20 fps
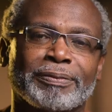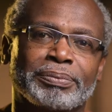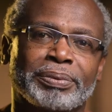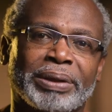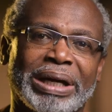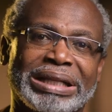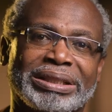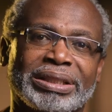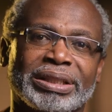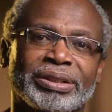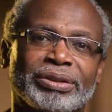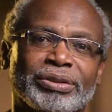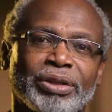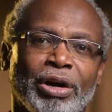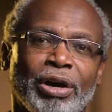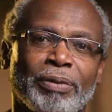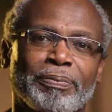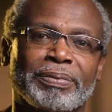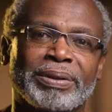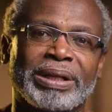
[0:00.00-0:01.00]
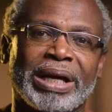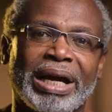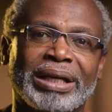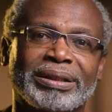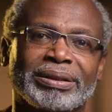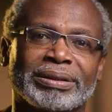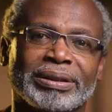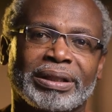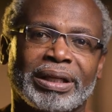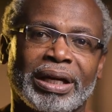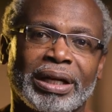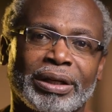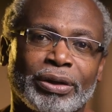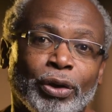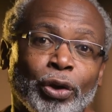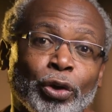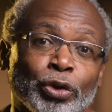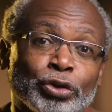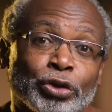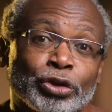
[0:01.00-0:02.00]
brightens up that and
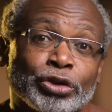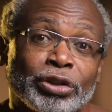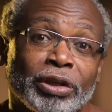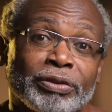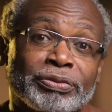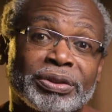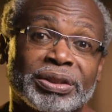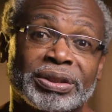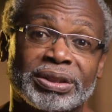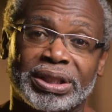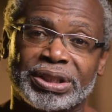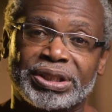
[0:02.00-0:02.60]
also softens the